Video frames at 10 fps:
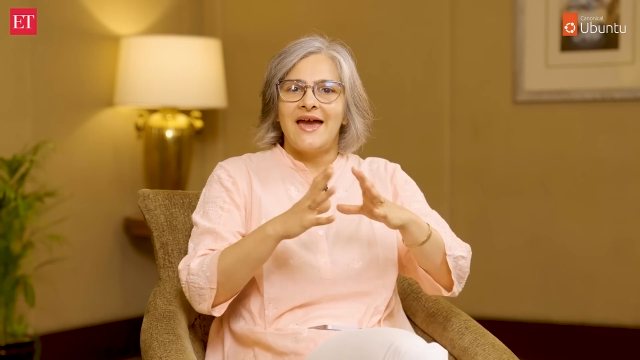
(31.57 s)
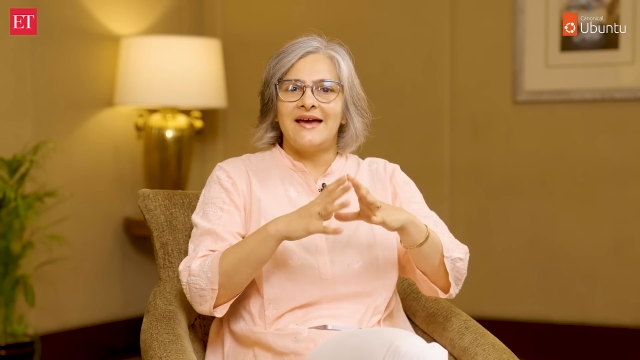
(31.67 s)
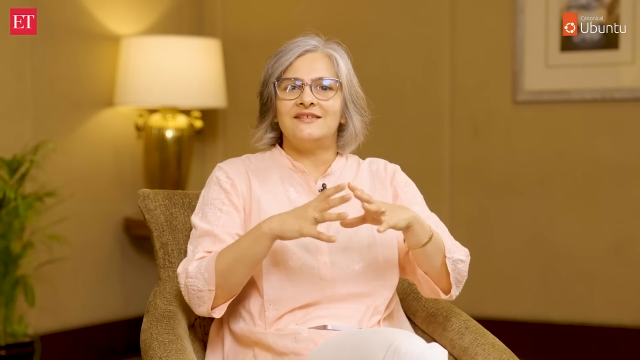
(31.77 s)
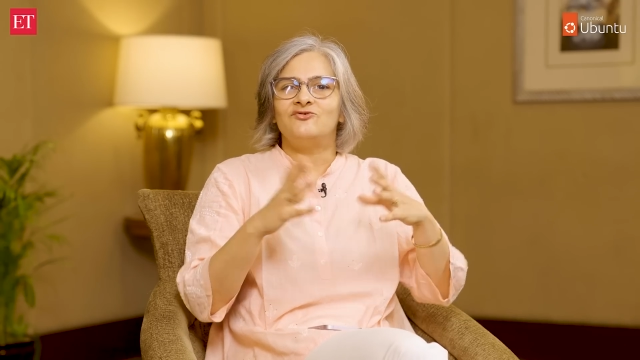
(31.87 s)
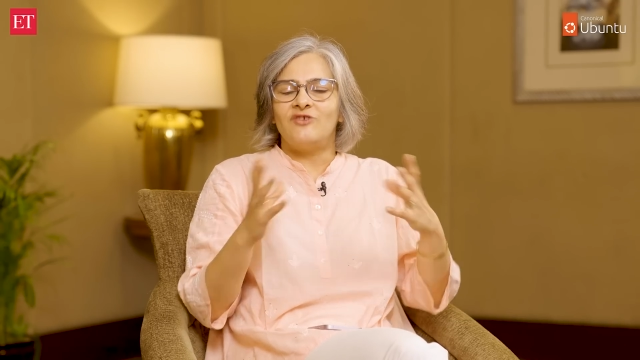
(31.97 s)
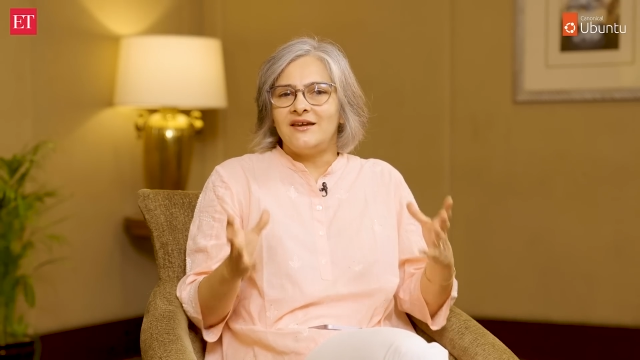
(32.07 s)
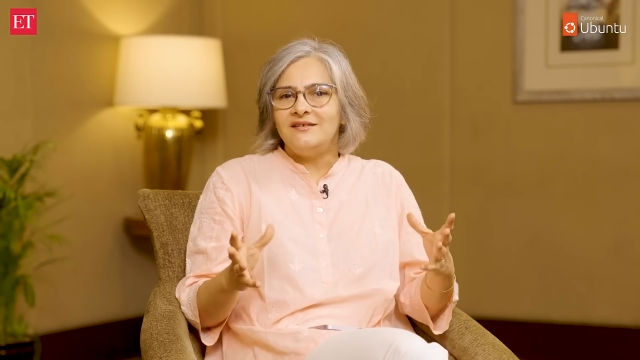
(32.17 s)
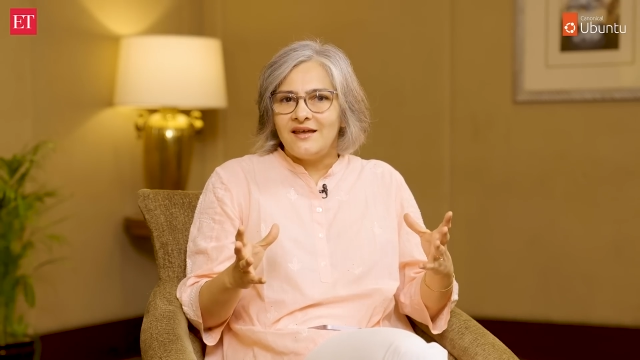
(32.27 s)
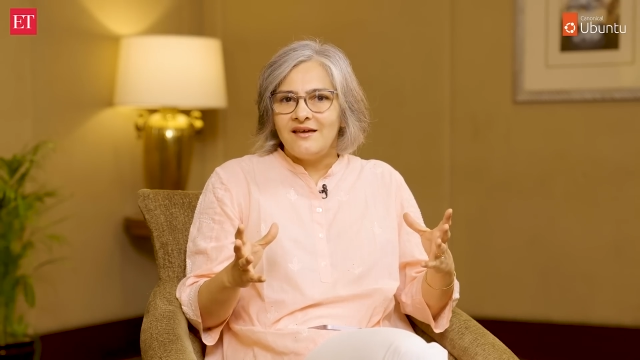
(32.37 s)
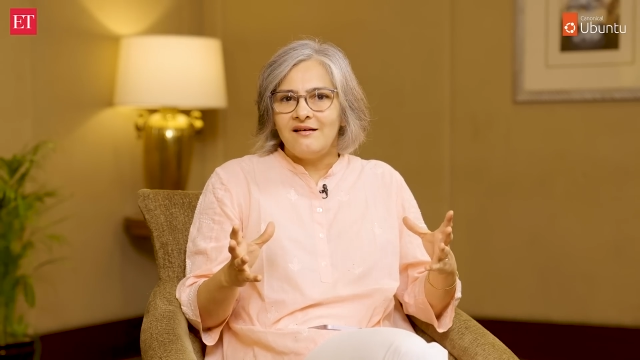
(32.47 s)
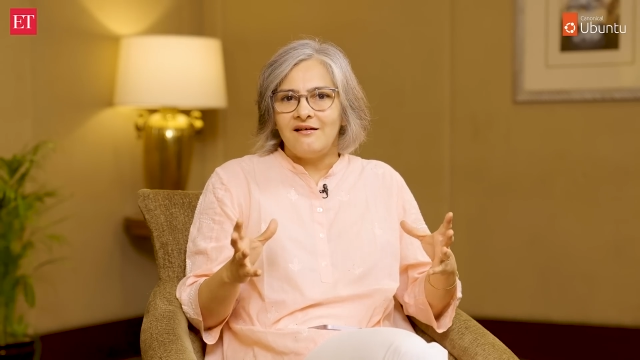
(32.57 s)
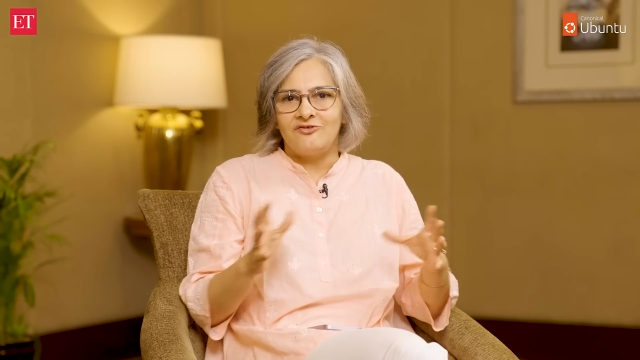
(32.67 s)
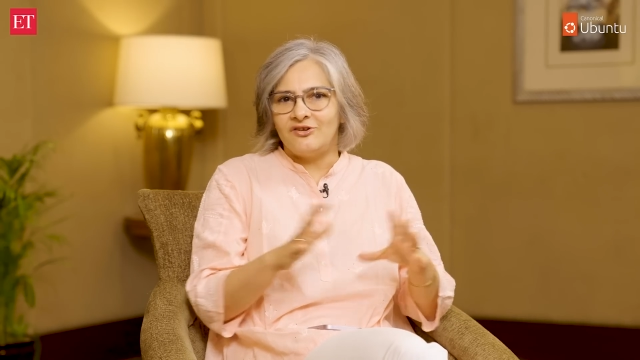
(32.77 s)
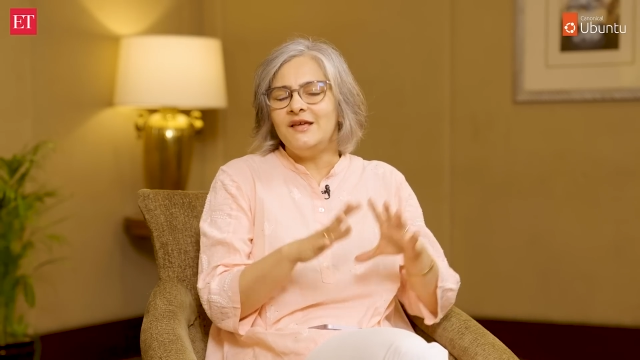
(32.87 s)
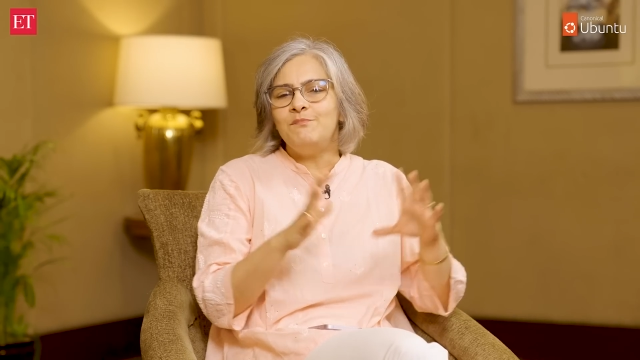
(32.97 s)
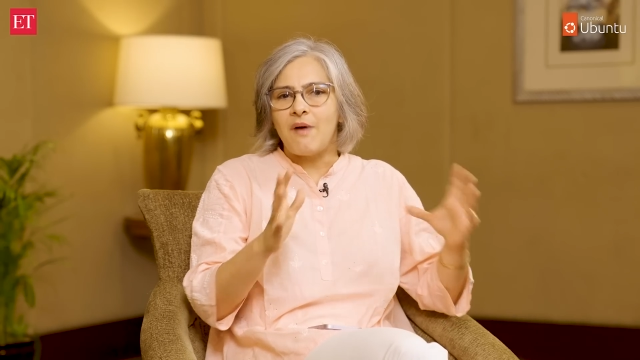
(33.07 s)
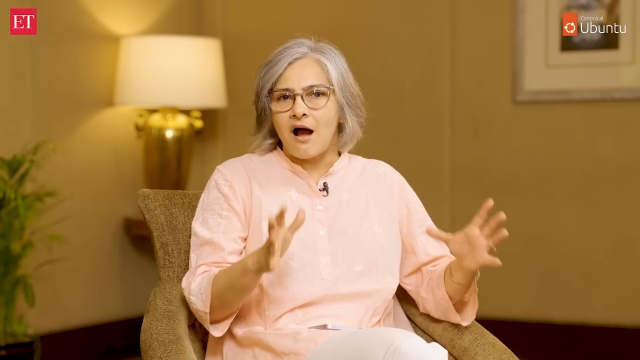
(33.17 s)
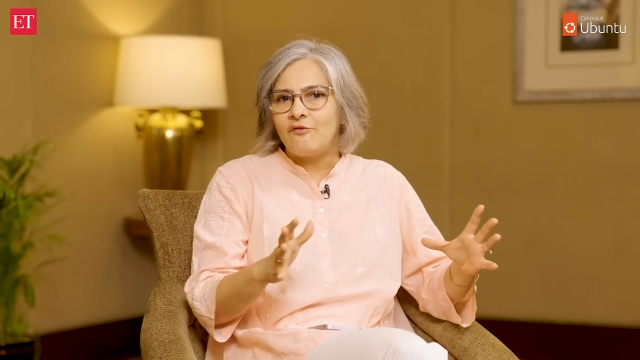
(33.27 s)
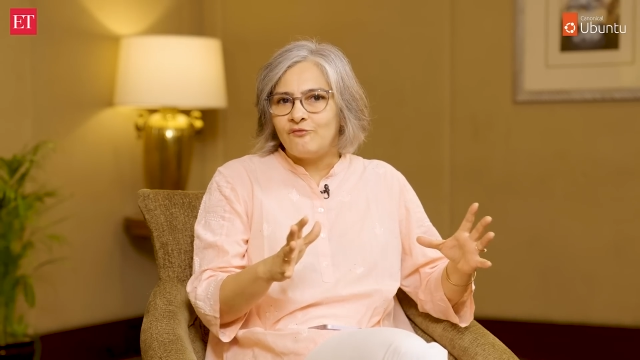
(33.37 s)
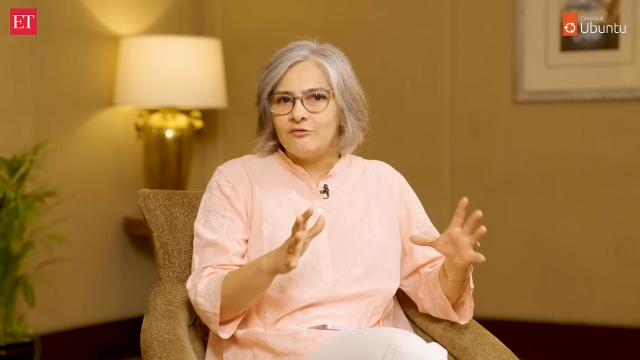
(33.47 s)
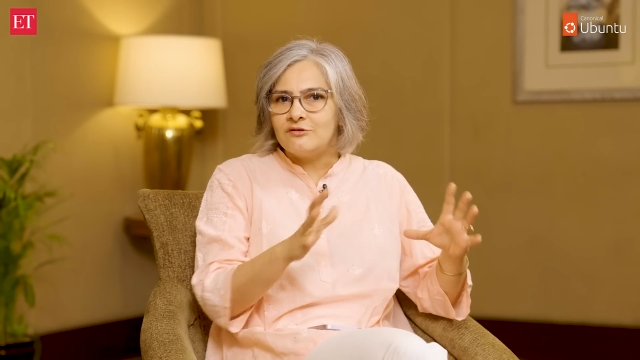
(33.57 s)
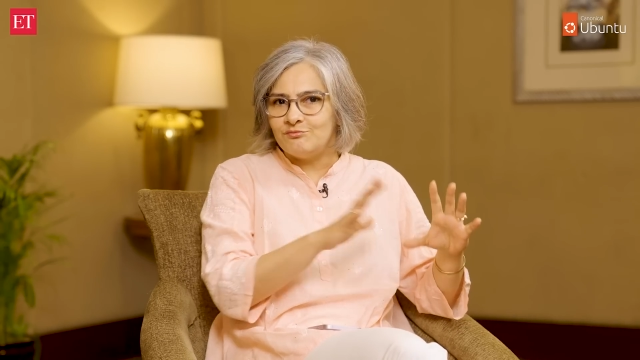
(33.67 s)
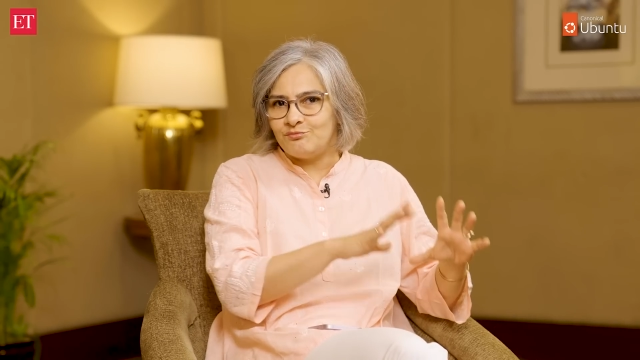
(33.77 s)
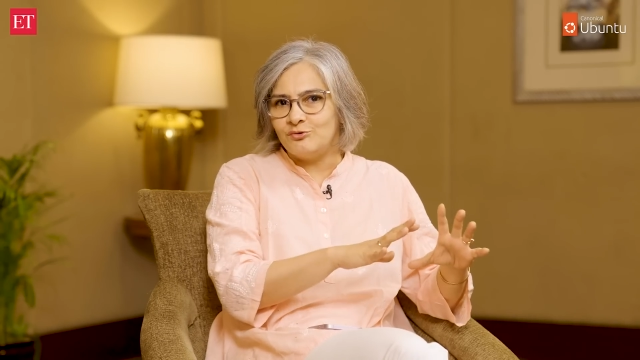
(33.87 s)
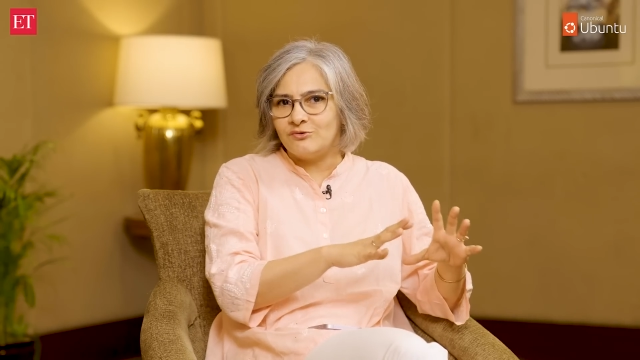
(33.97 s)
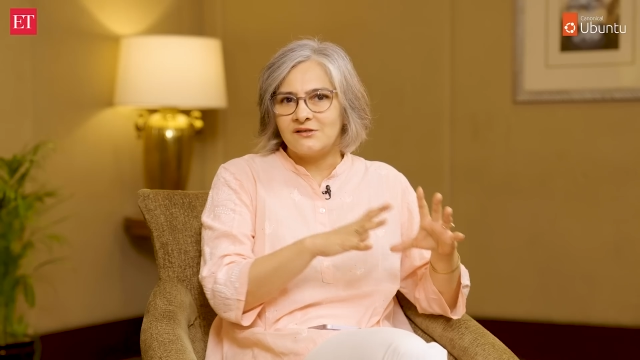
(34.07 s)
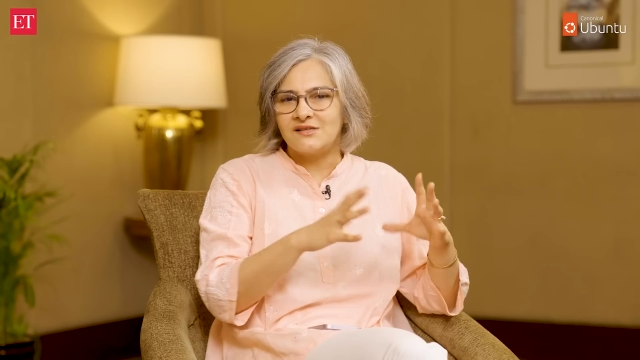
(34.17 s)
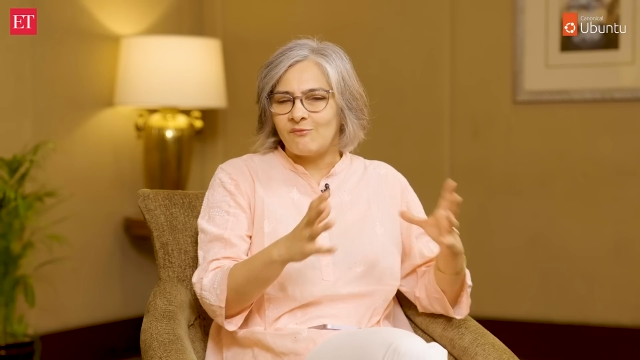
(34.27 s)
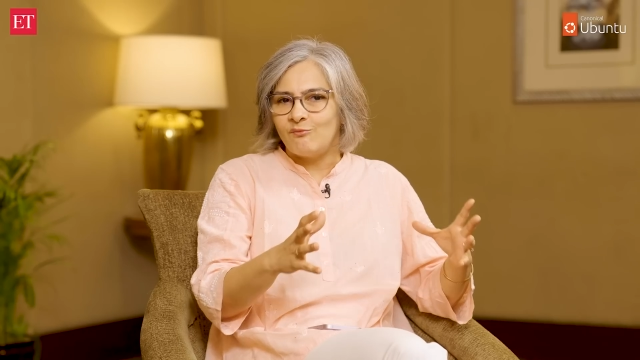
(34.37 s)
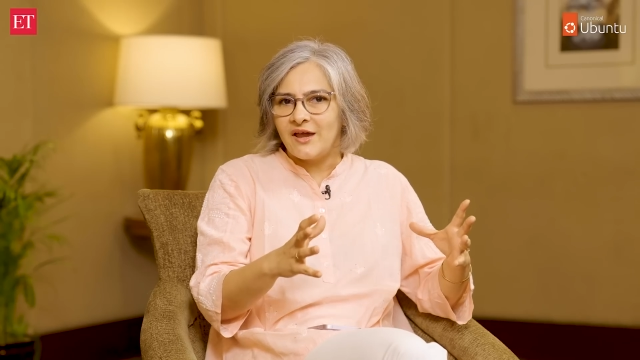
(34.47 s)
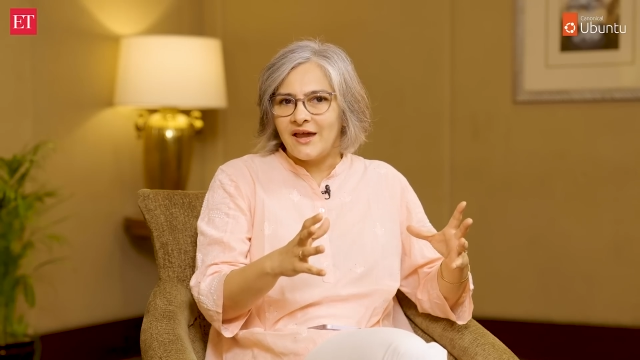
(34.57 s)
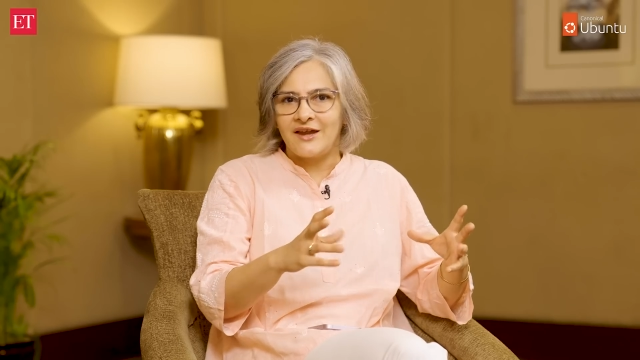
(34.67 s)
as renting a really powerful computer somewhere,